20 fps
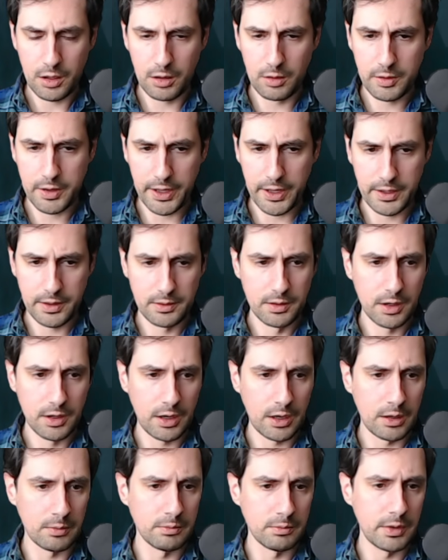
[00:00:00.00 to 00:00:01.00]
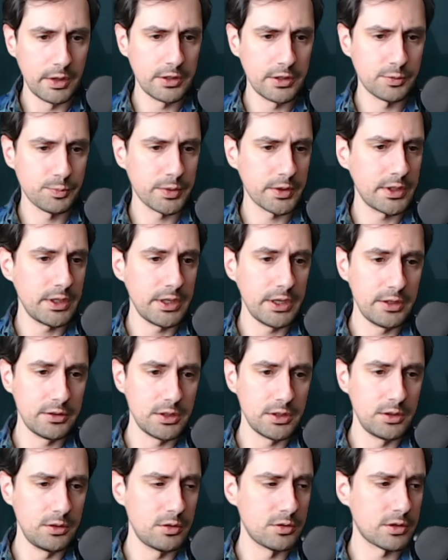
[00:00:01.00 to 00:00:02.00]
Okay. It's pretty
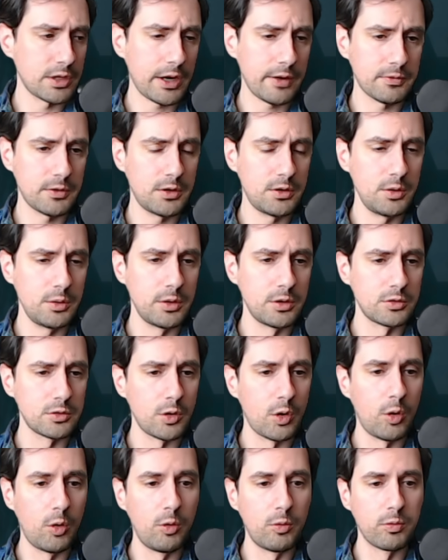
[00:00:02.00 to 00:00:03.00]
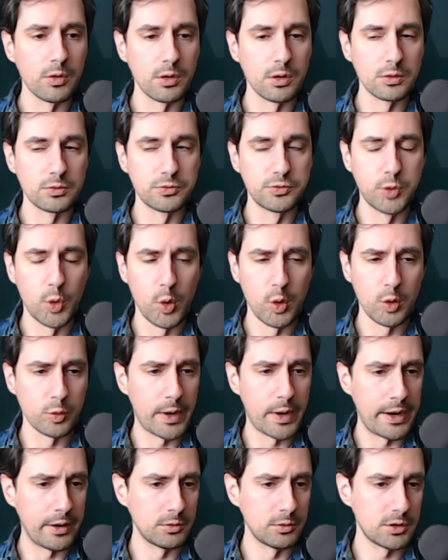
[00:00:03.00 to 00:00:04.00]
easy. You just have to do this over 4
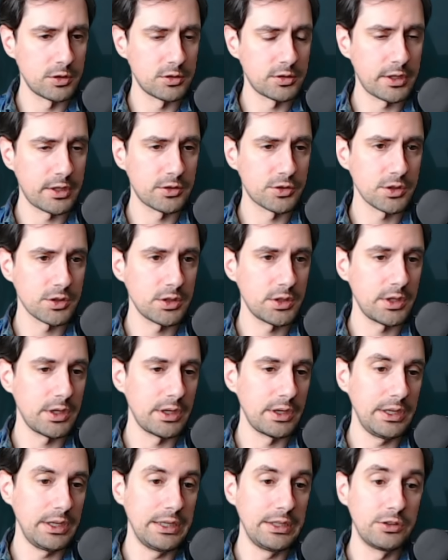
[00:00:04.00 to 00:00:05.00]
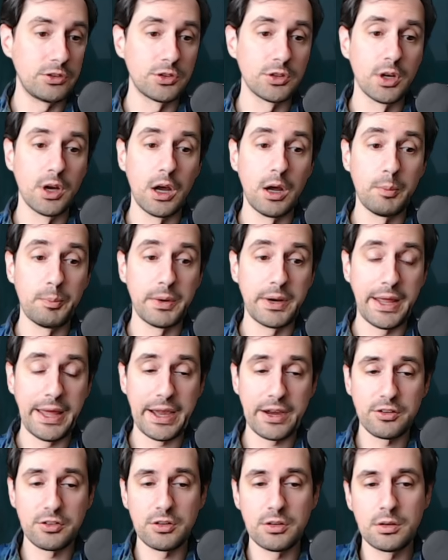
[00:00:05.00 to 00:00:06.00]
rounds, essentially. It eats up an
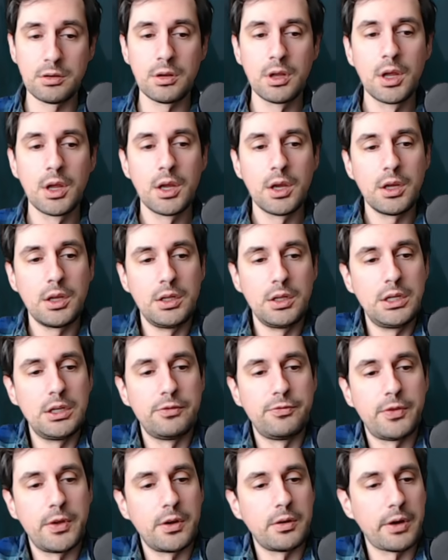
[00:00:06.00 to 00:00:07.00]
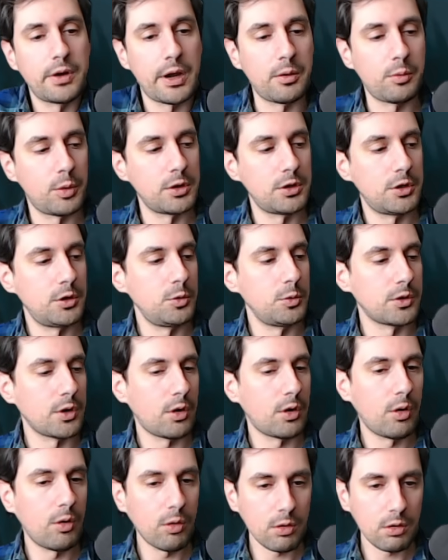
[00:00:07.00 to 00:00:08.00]
action. You need to figure out what to do with
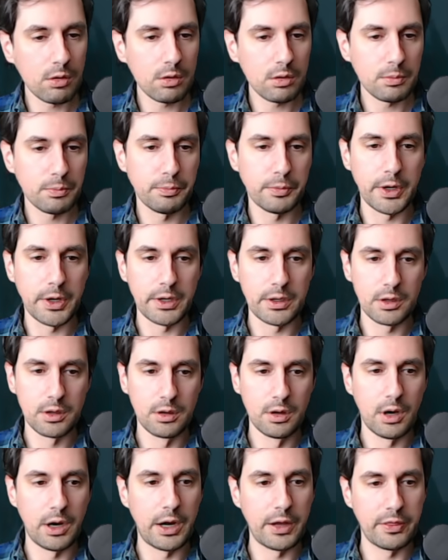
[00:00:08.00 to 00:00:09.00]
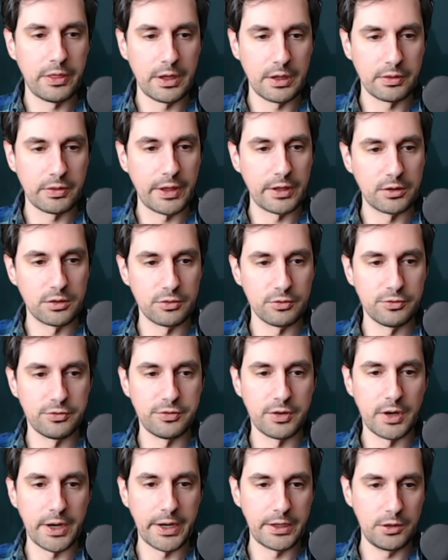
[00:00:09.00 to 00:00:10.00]
the horror, but I think that's
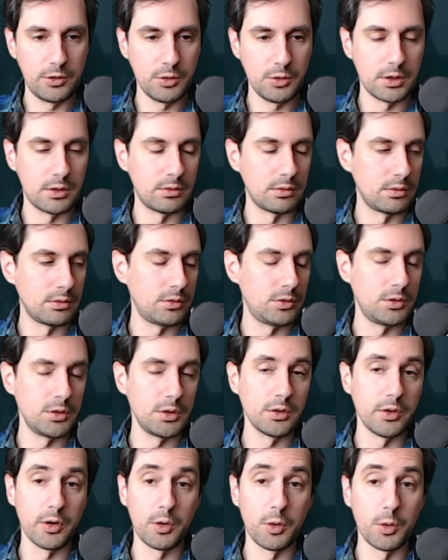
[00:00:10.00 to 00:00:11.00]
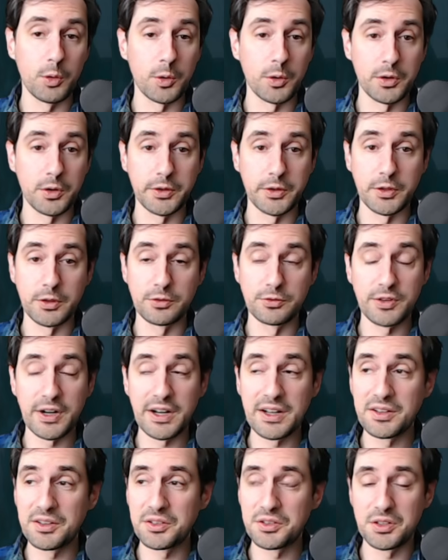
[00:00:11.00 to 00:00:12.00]
fine. You can deal the horror to your
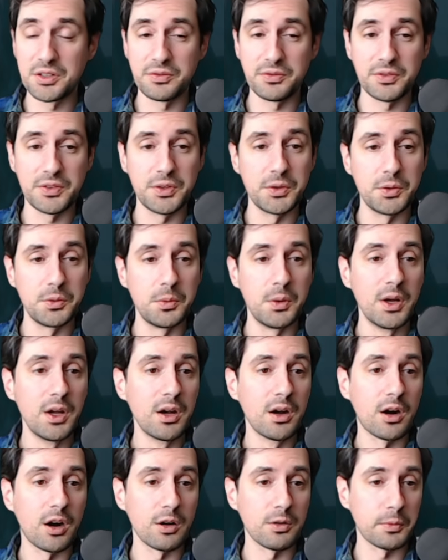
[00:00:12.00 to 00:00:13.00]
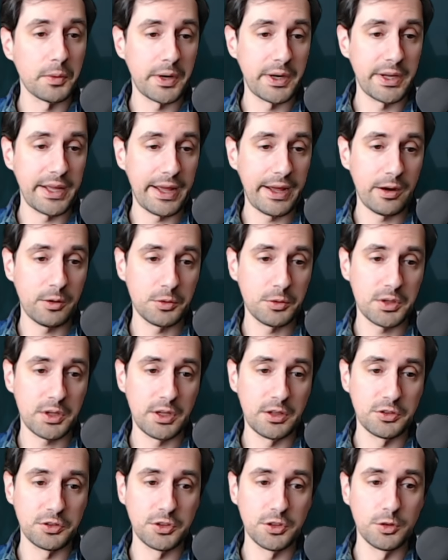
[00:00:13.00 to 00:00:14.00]
friends if you are running out
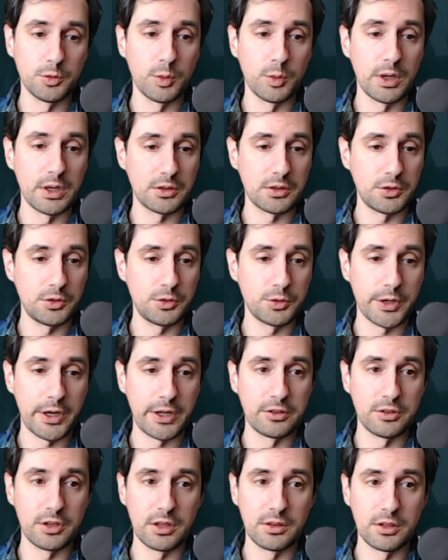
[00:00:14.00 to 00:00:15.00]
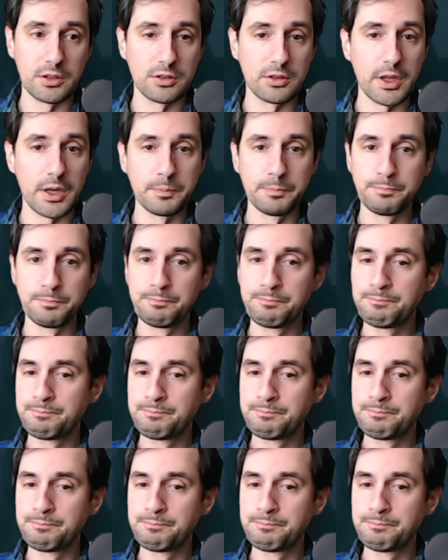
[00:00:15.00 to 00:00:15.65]
and still want to translate this thing.